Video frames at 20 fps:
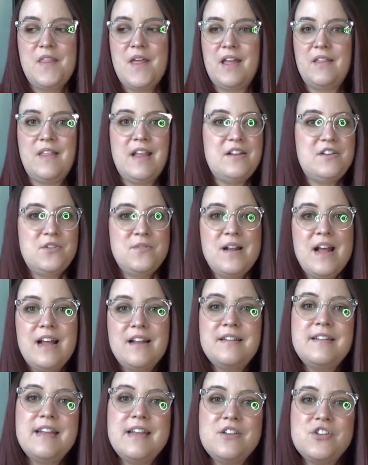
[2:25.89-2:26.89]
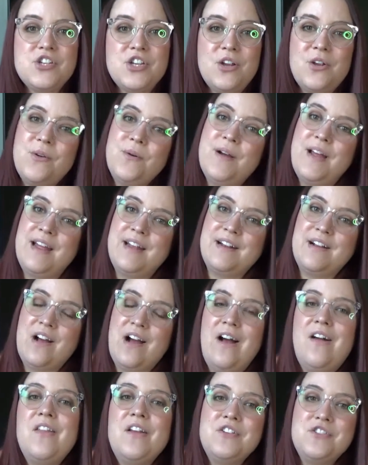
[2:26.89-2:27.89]
that they do not teach you in
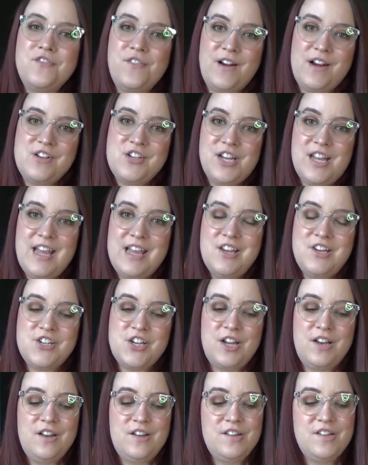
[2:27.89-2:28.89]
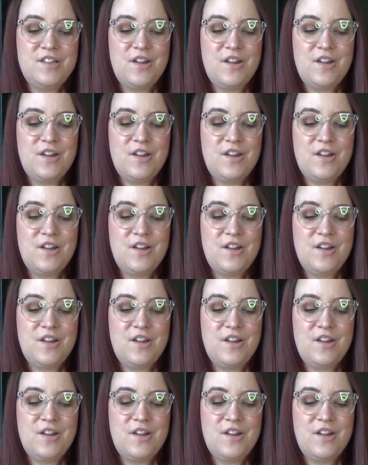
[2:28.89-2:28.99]
college for education.